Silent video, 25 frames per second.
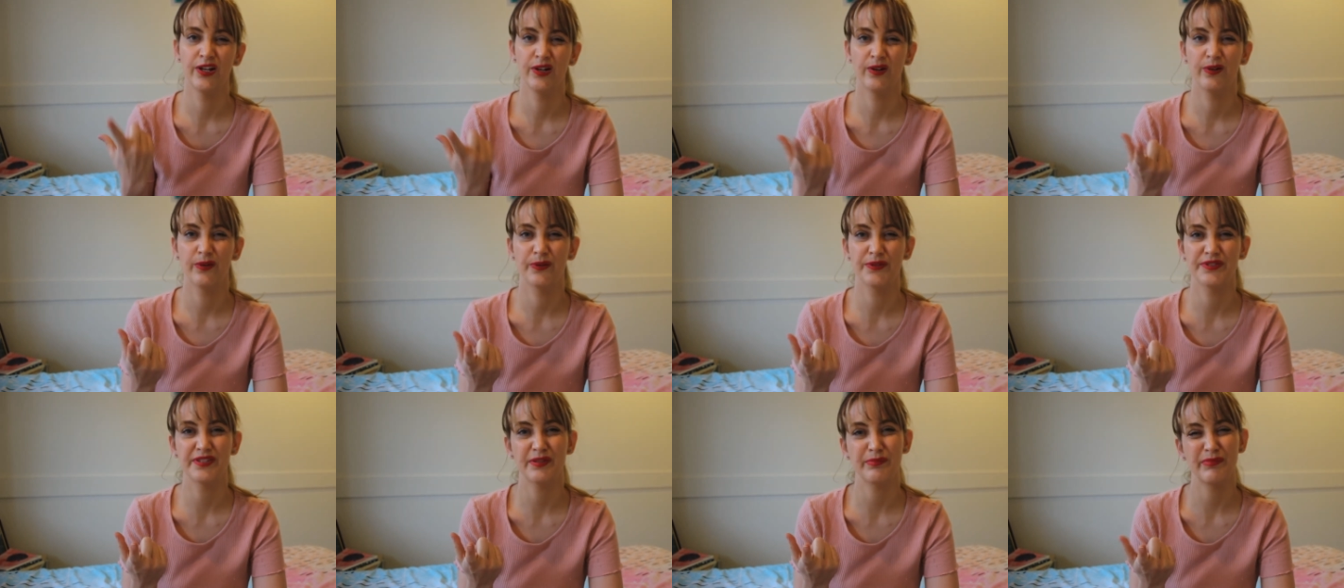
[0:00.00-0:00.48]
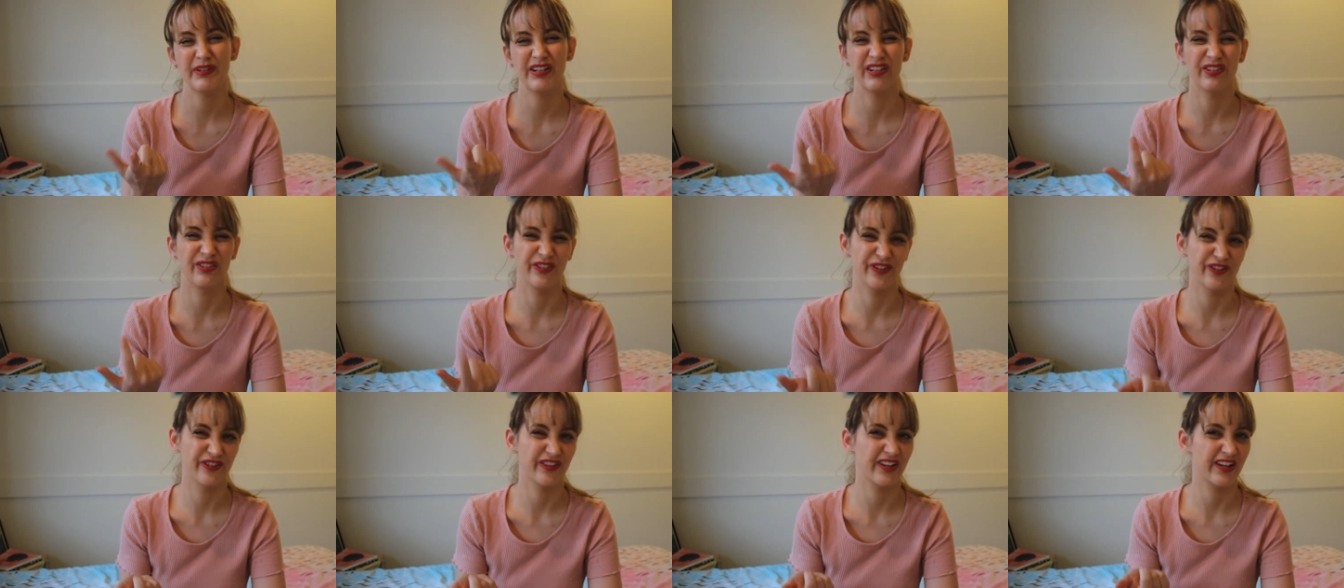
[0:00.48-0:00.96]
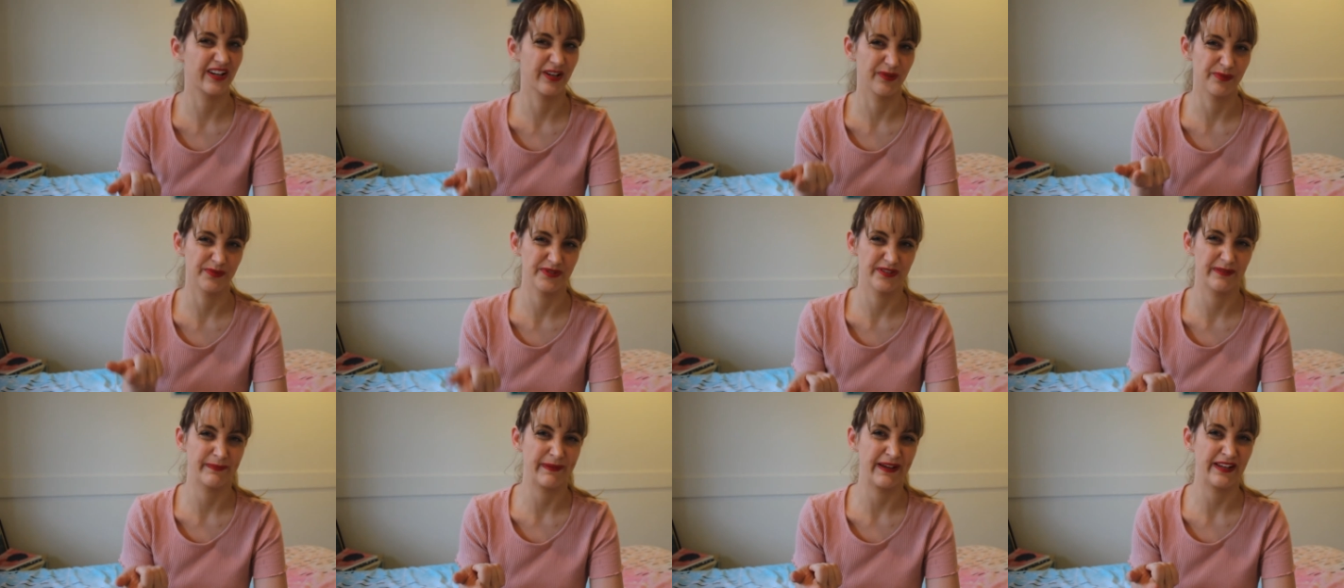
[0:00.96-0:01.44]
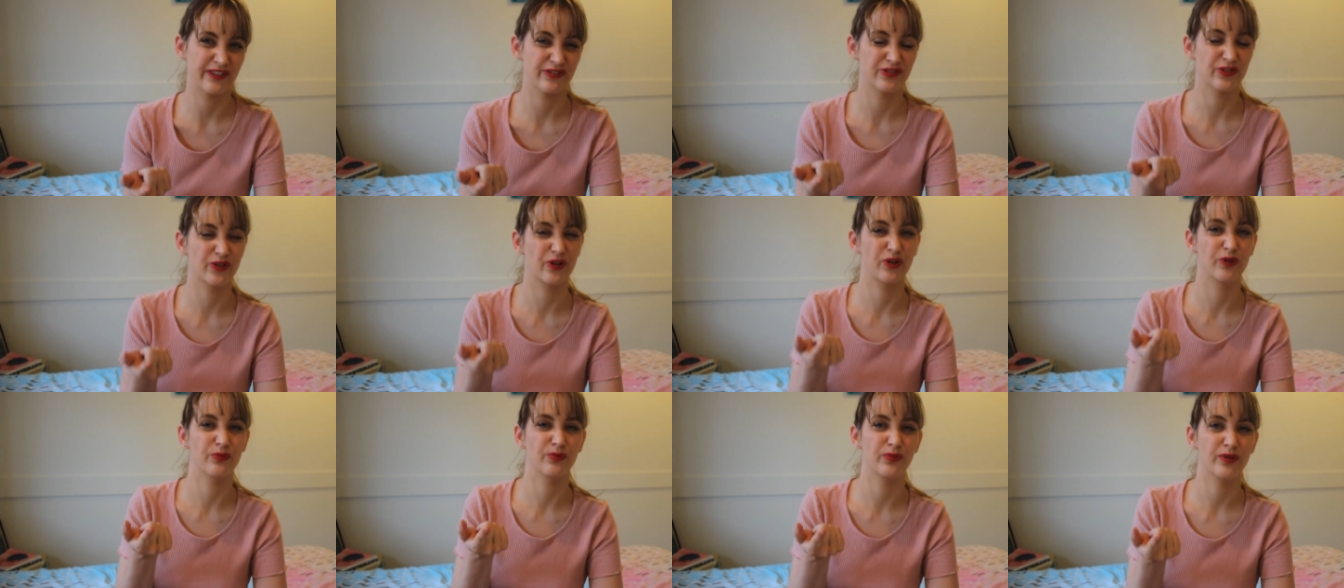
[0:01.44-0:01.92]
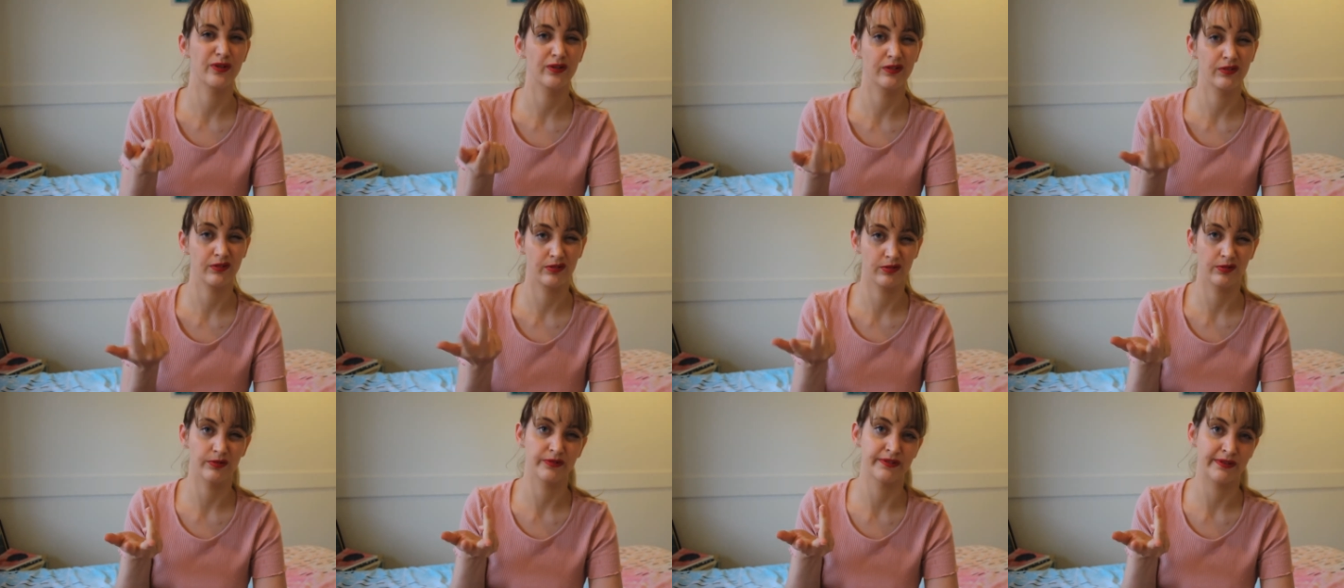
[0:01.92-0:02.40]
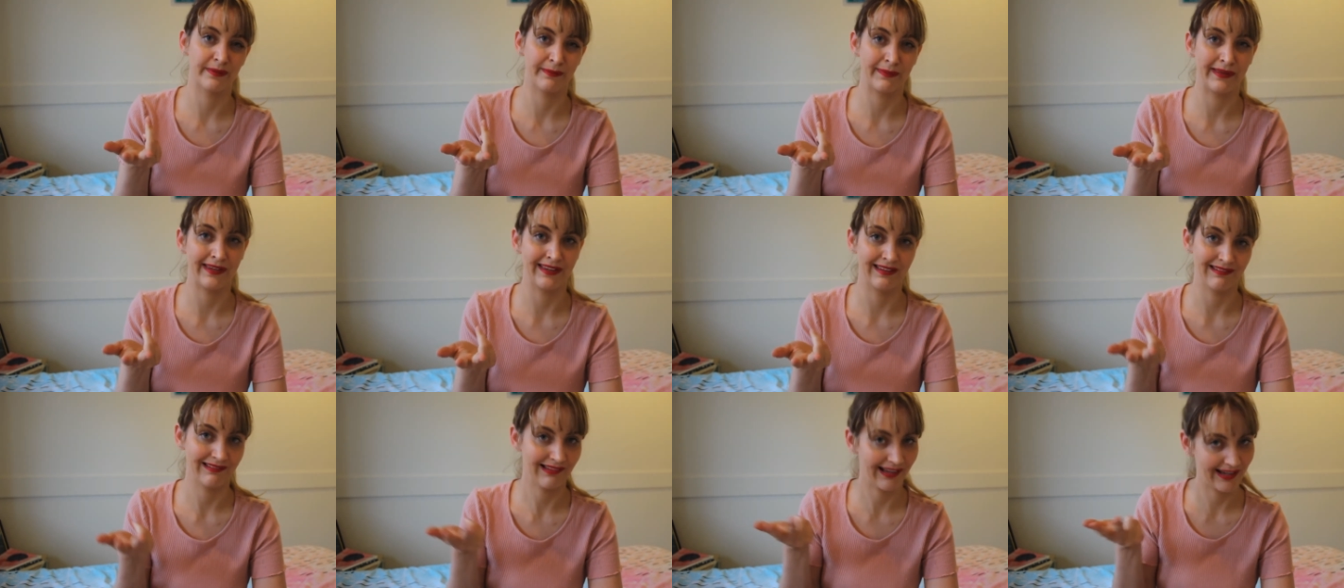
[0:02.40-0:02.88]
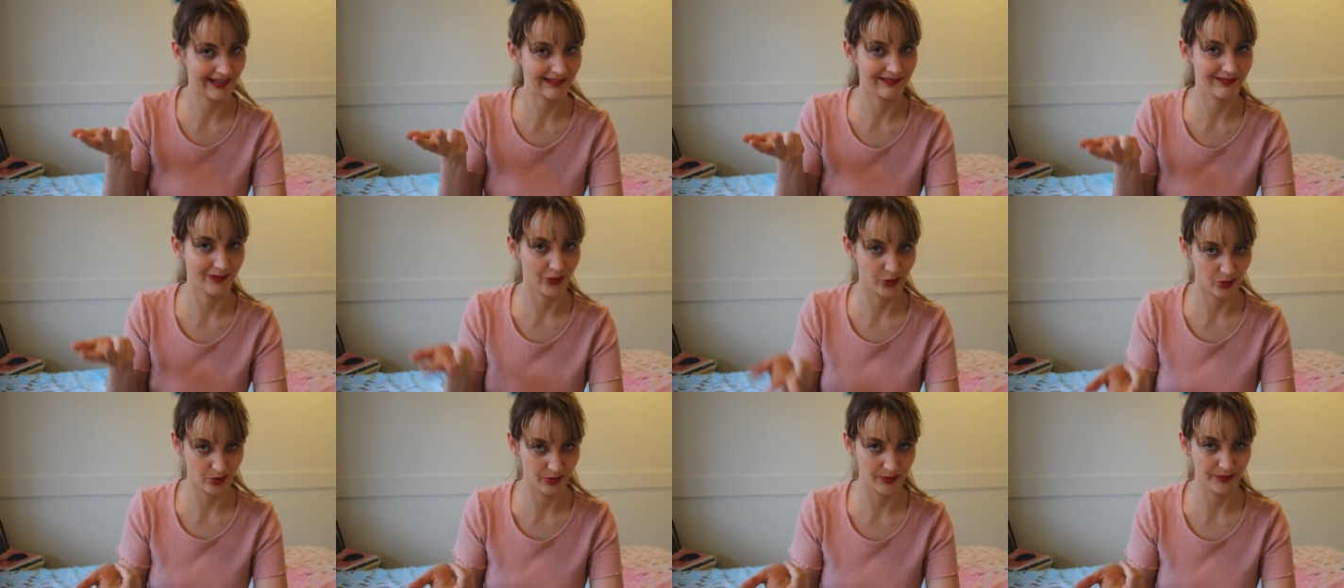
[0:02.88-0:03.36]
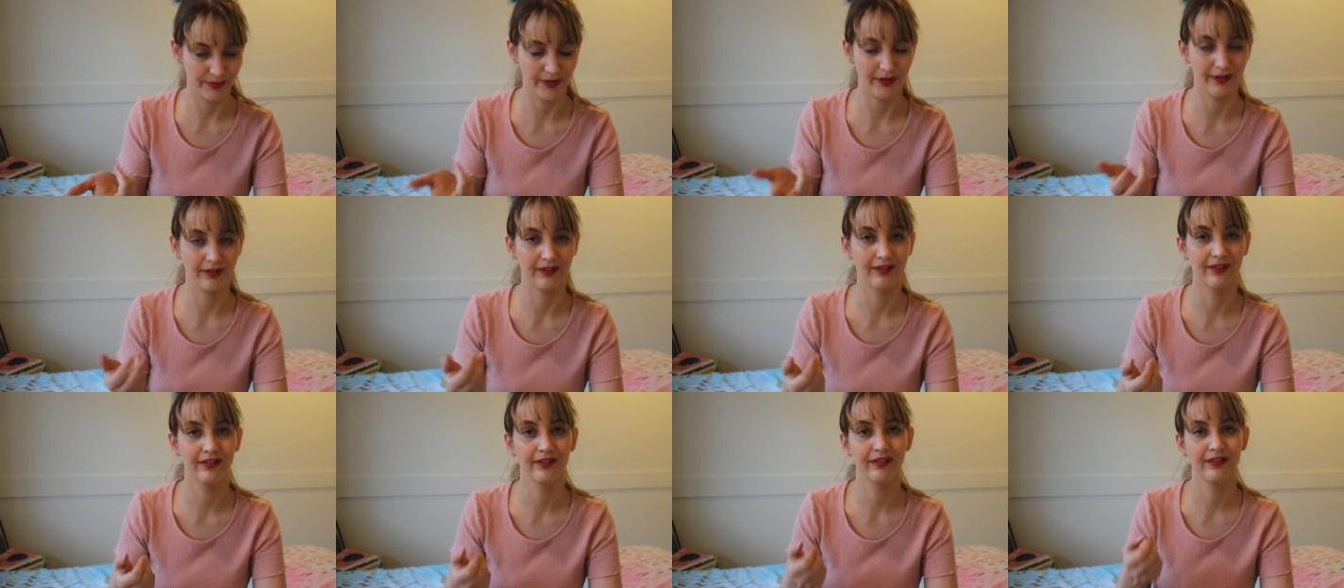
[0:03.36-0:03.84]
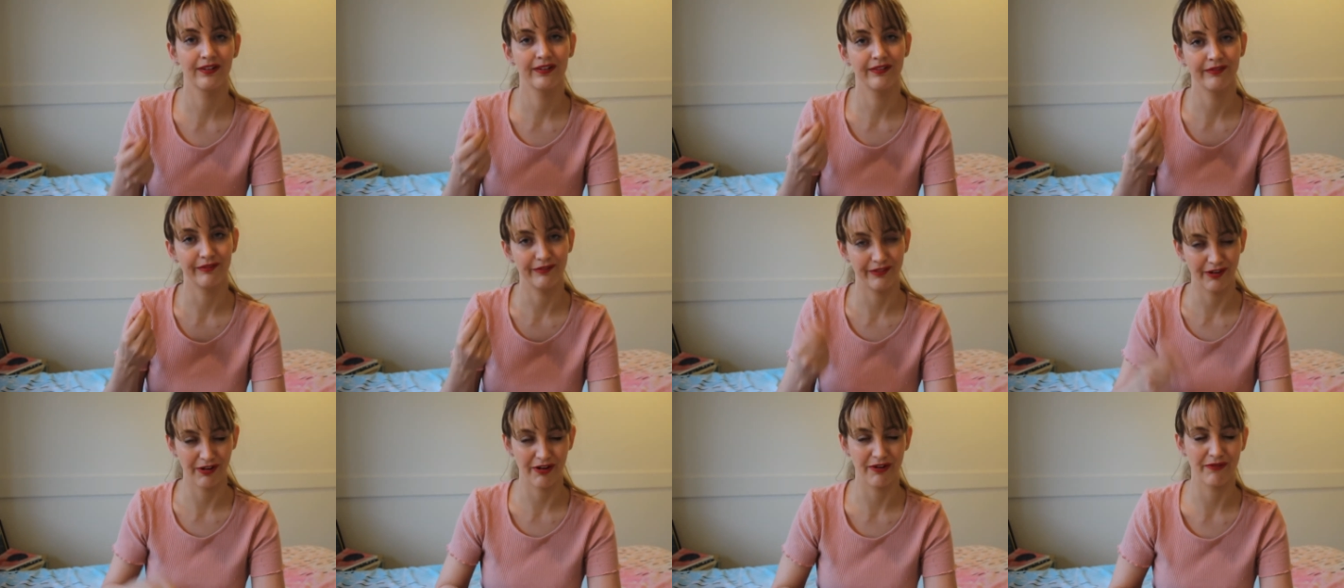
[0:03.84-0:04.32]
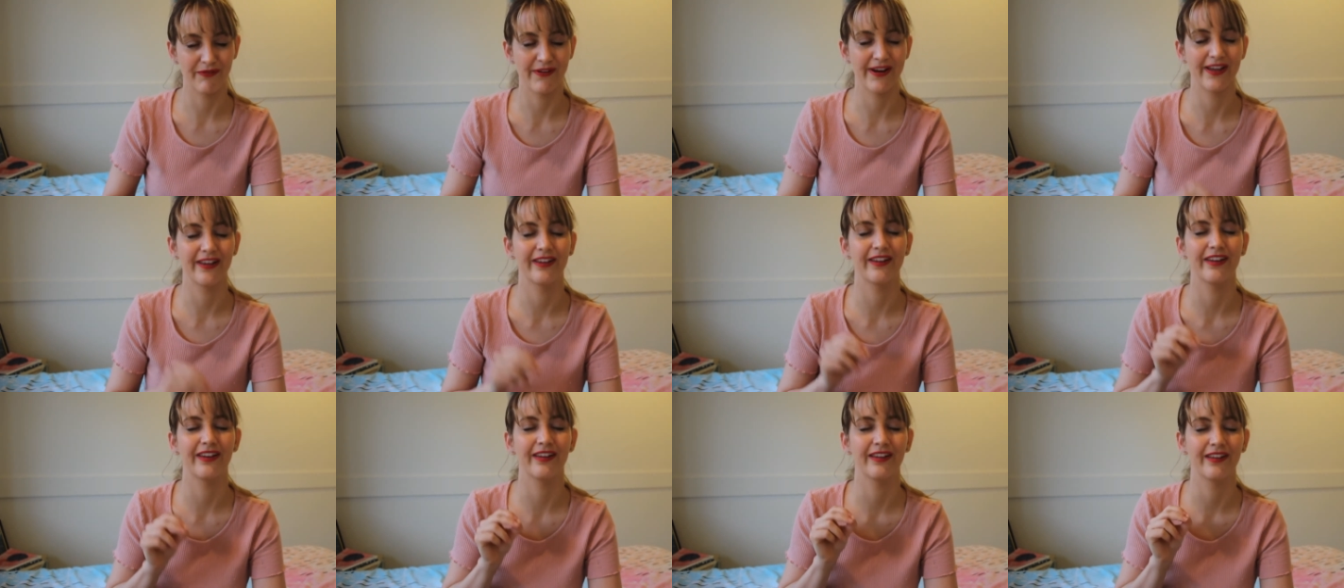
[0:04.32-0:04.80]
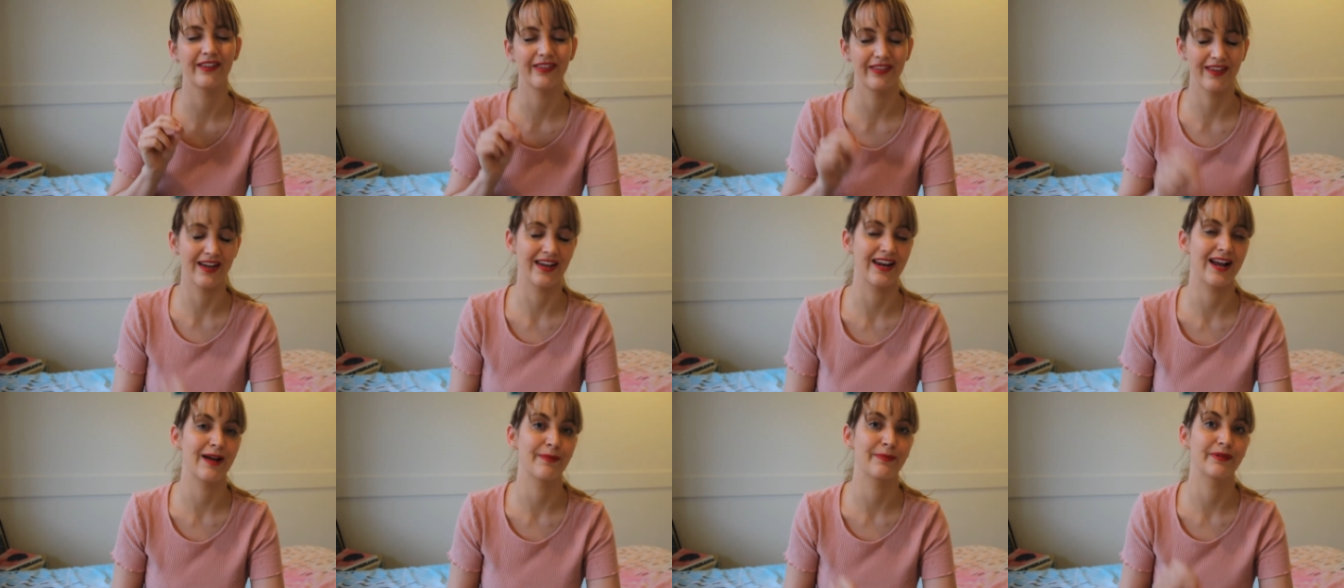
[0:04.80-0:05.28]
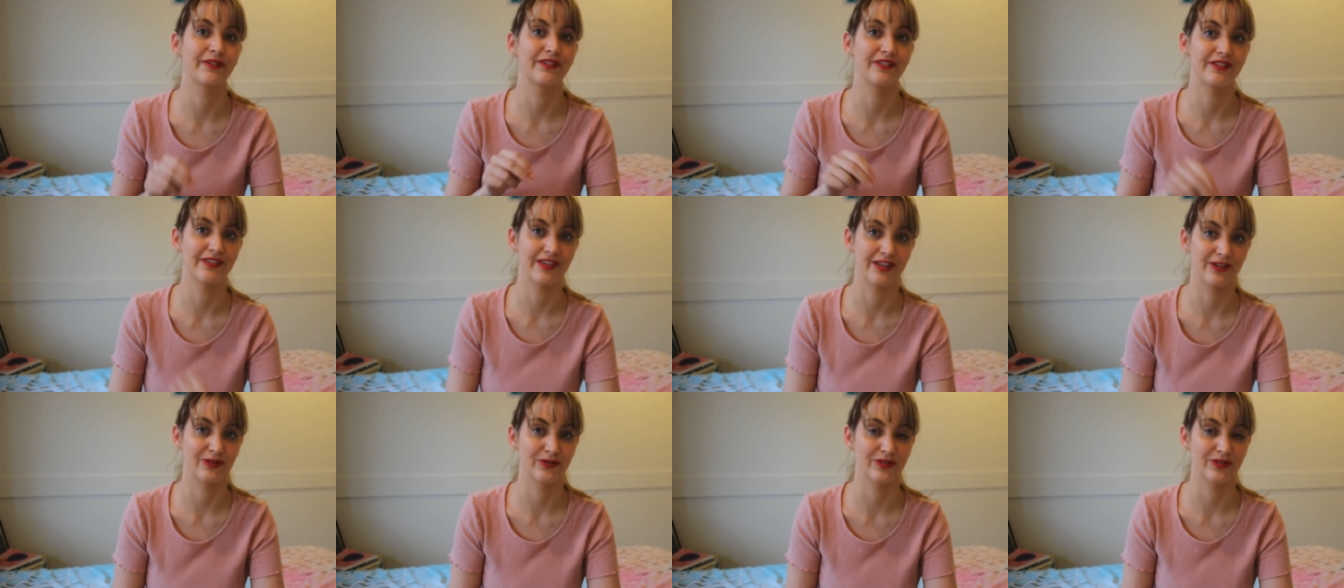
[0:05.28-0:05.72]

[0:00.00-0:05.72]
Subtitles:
or something looked like it was about to go wrong, or something had gone wrong. Very rarely that happened, thank